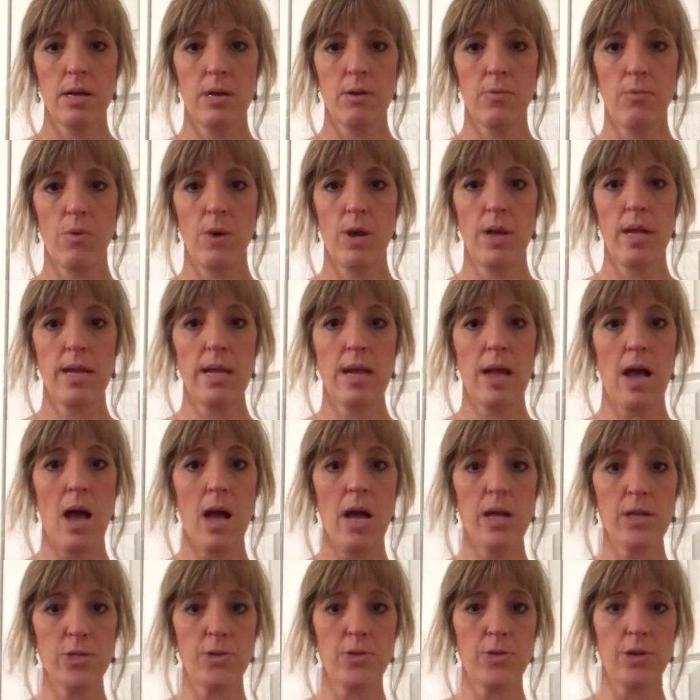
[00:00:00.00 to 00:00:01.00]

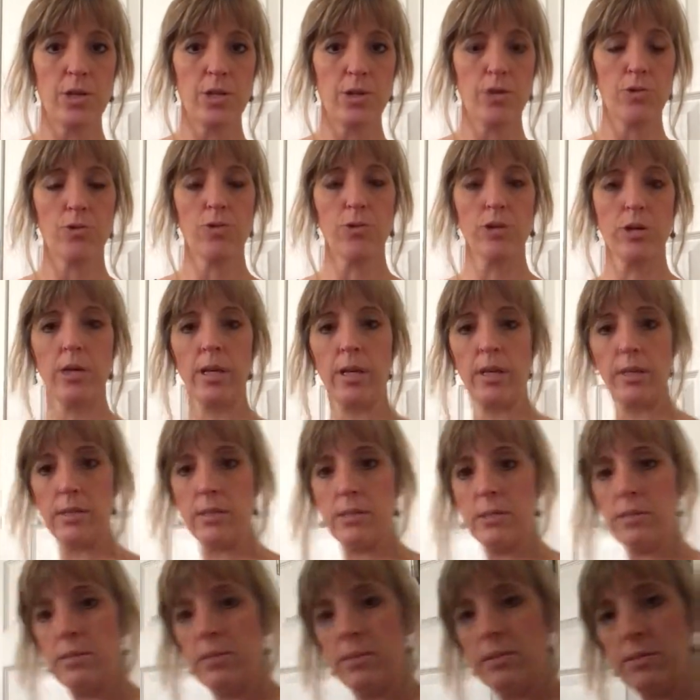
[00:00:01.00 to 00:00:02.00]
100, you crook it,